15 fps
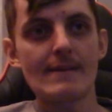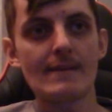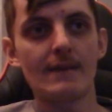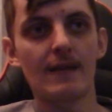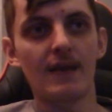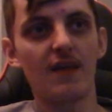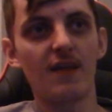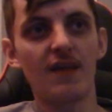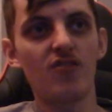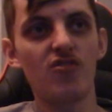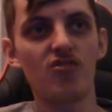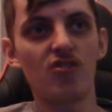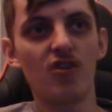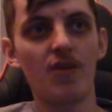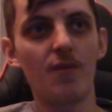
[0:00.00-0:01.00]
Like, are they
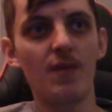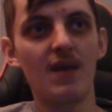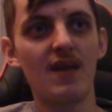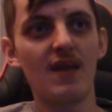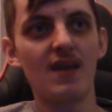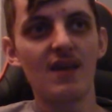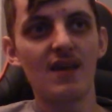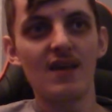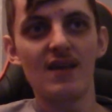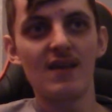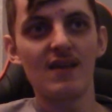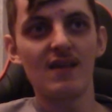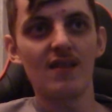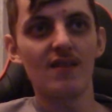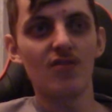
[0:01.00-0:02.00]
just going to be
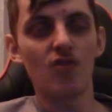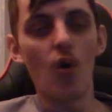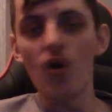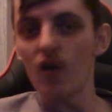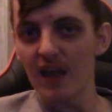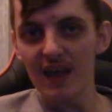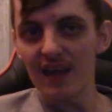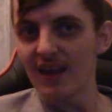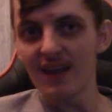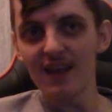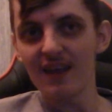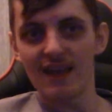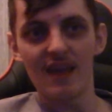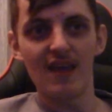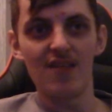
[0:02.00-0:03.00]

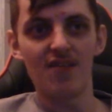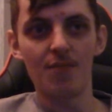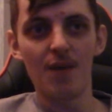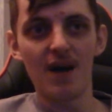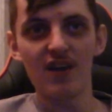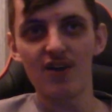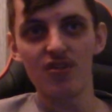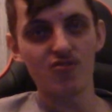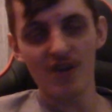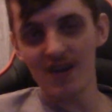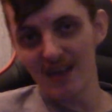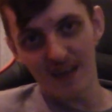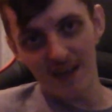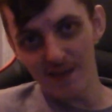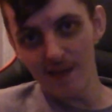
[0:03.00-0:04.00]
talking? Is Mai going to try
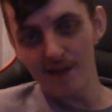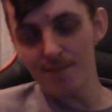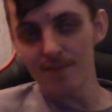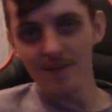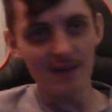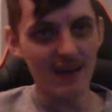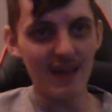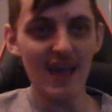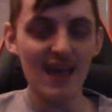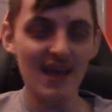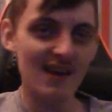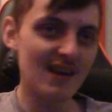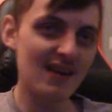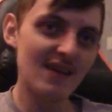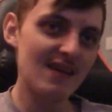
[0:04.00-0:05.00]
and kill him
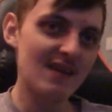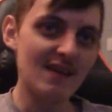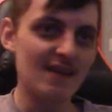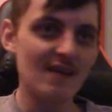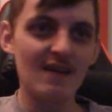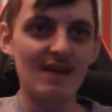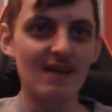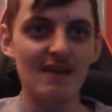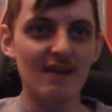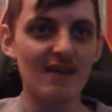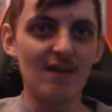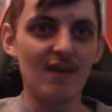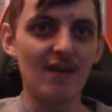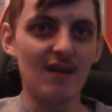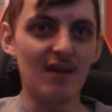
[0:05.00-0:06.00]
again?
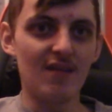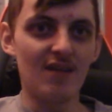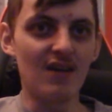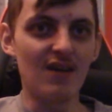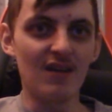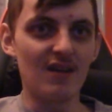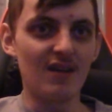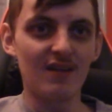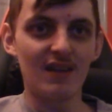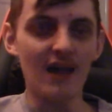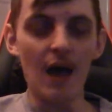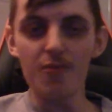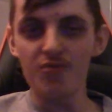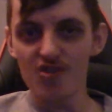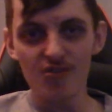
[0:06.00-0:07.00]
Is he going to
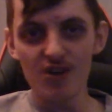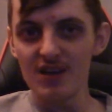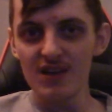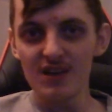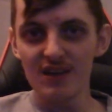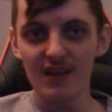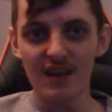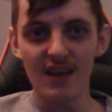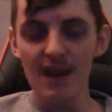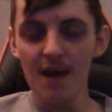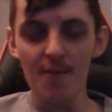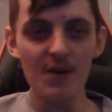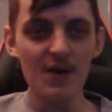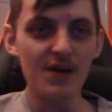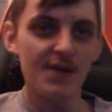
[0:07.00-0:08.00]
capture her,
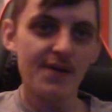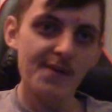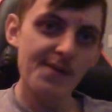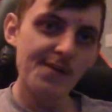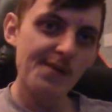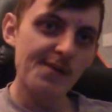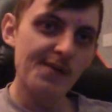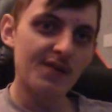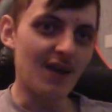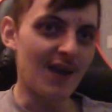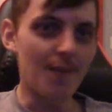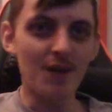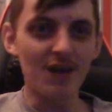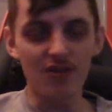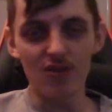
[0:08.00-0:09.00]
kidnap her, take
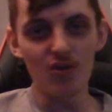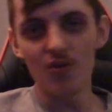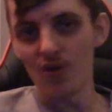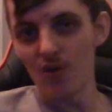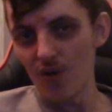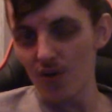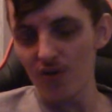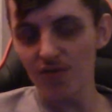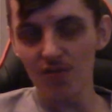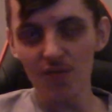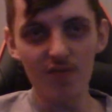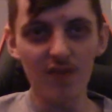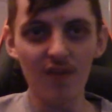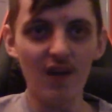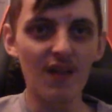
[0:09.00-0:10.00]
her back to New York or
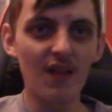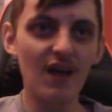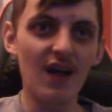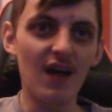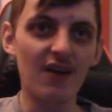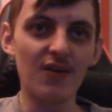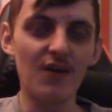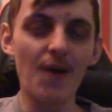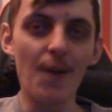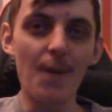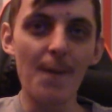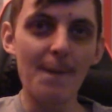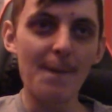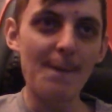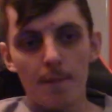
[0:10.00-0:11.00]
something like that? I don't know.
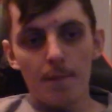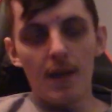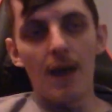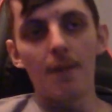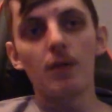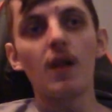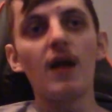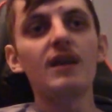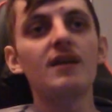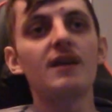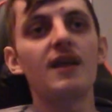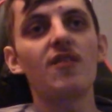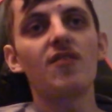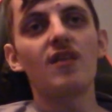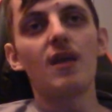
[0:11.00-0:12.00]
But yeah, I'm glad
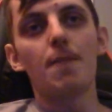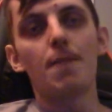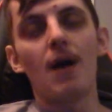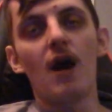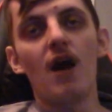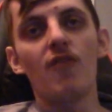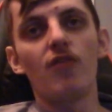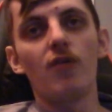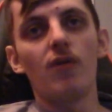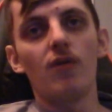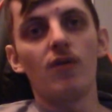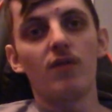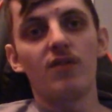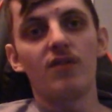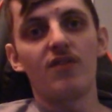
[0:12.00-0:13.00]
Disney and
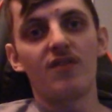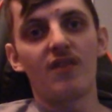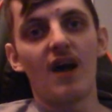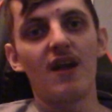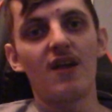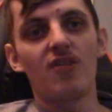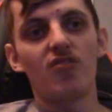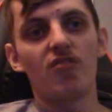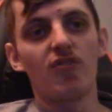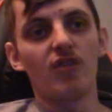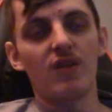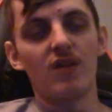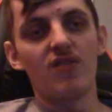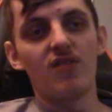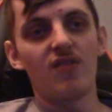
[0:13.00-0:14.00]
Marvel decided to
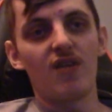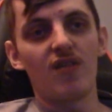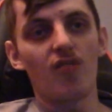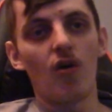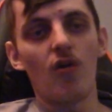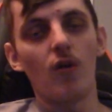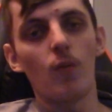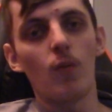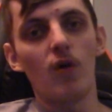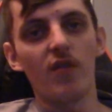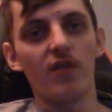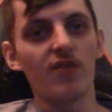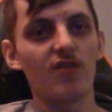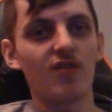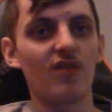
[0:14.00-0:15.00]
release this all at
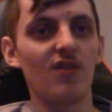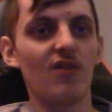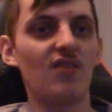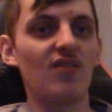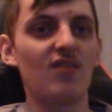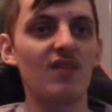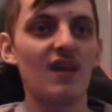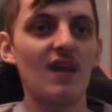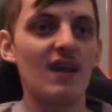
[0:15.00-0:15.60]
once, because,